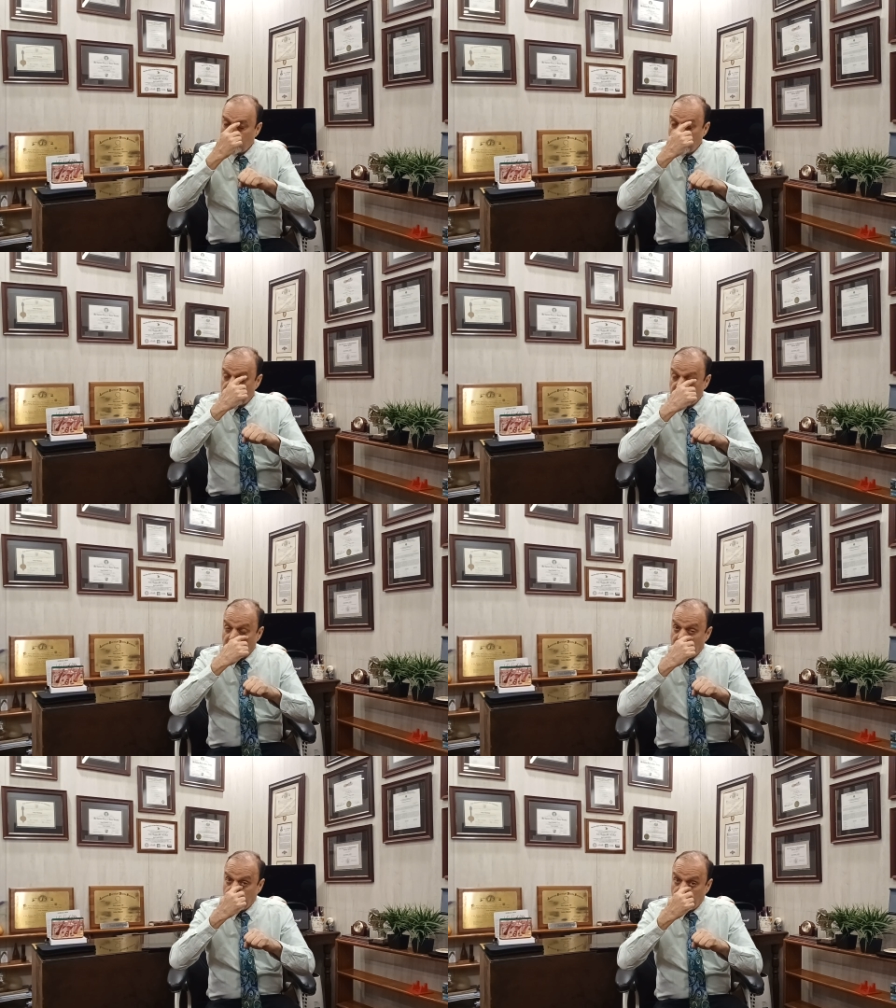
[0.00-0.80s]
where the
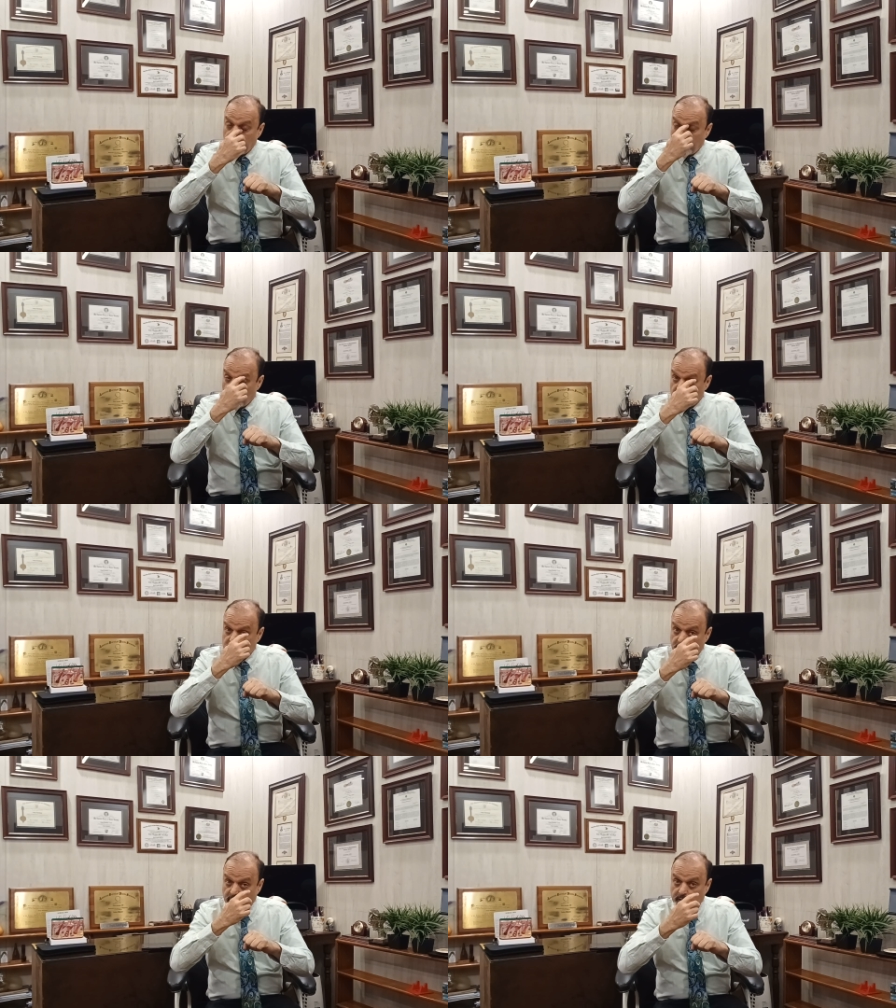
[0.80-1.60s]
eyeball
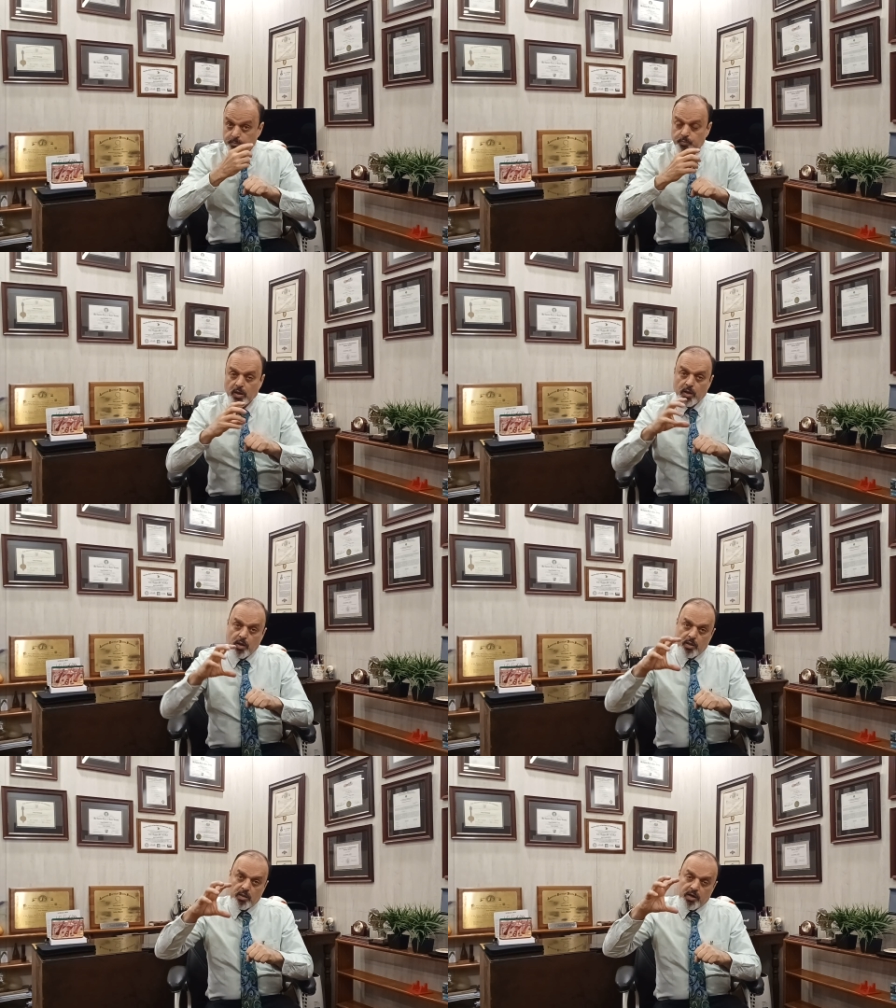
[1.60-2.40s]
is there,
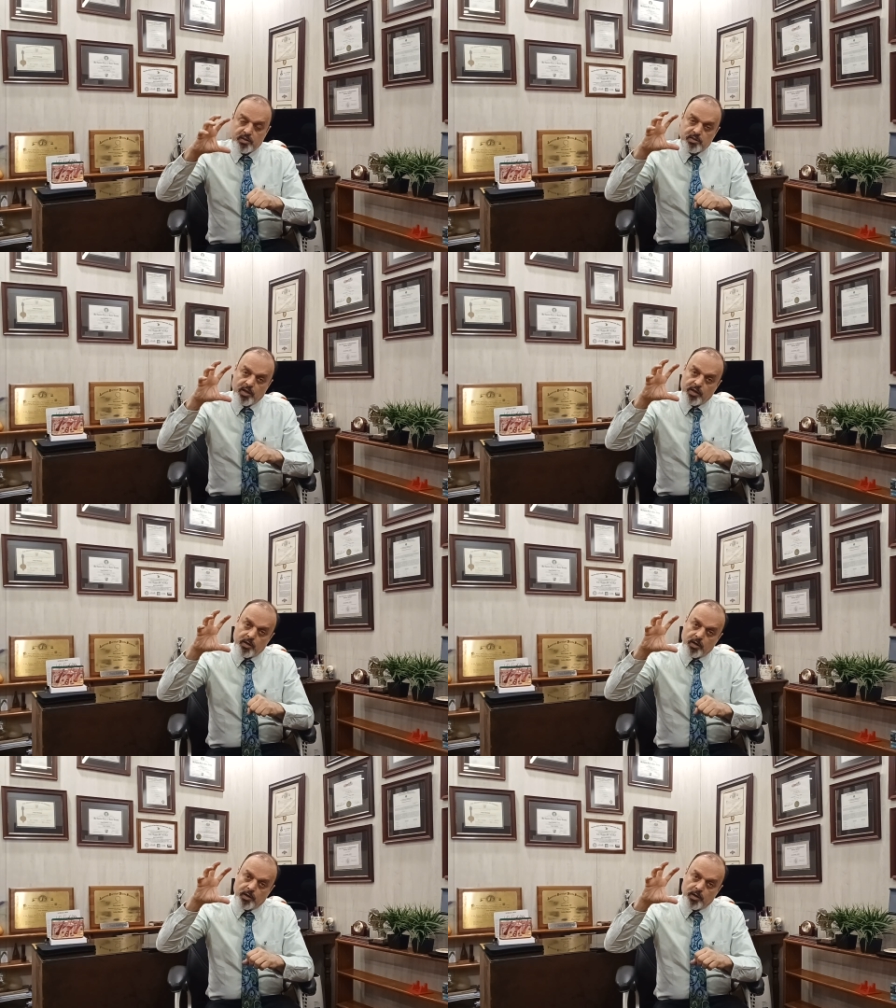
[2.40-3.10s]
that is like